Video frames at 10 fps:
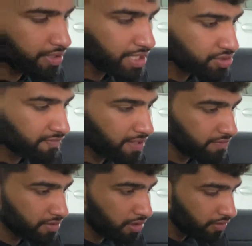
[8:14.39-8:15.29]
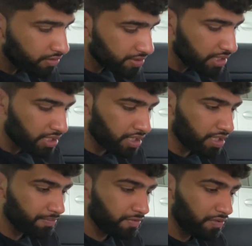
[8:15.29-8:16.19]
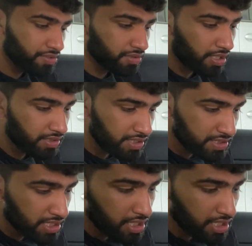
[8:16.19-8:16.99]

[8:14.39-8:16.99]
an extra $500. You've also got these